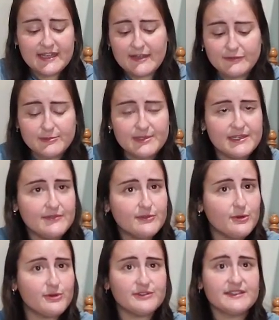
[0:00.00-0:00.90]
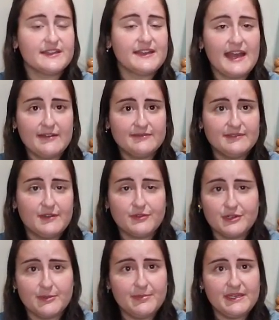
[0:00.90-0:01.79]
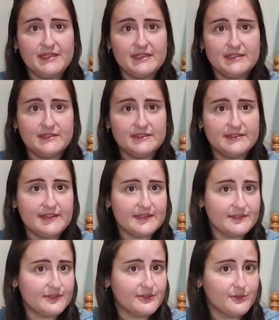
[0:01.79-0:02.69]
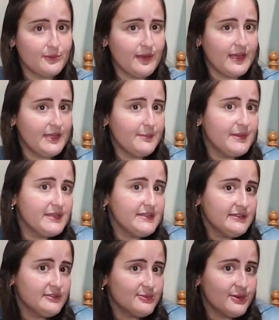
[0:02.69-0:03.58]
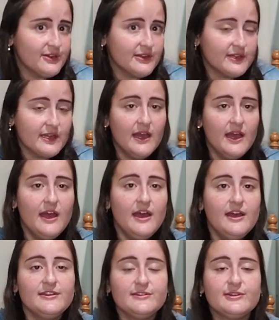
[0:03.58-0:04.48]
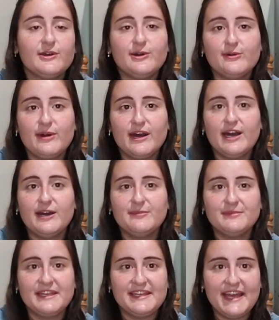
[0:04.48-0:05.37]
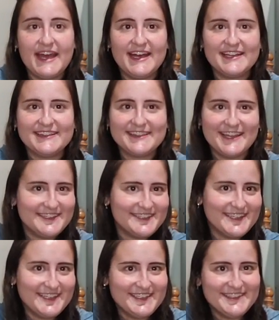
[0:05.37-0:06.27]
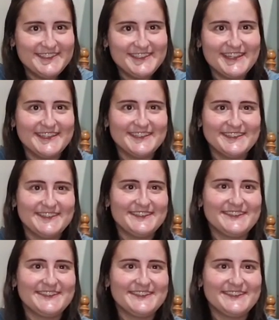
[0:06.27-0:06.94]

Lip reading: Everybody, of course, can have different opinions. That's the way opinions work. So, yeah, let's get into this.